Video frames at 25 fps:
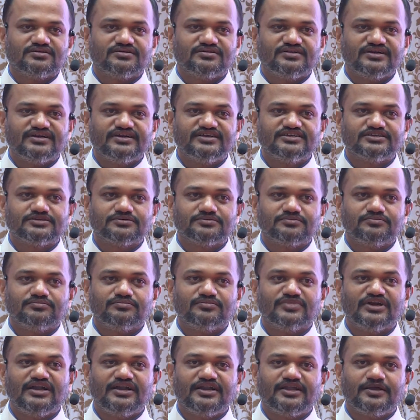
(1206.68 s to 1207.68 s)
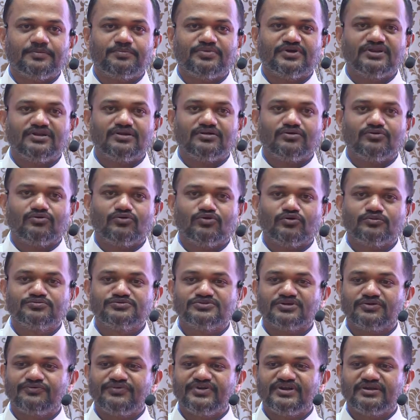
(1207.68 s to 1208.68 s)
That is multiple
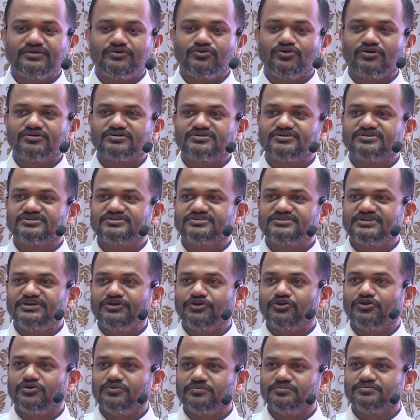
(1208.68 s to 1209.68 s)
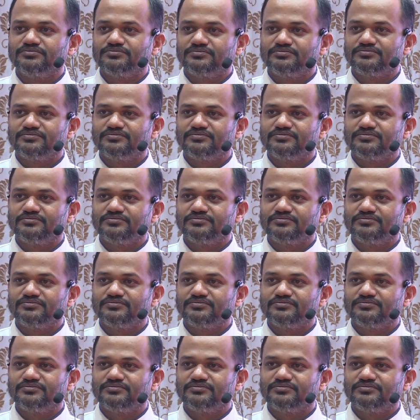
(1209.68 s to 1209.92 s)
observing doctor syndrome.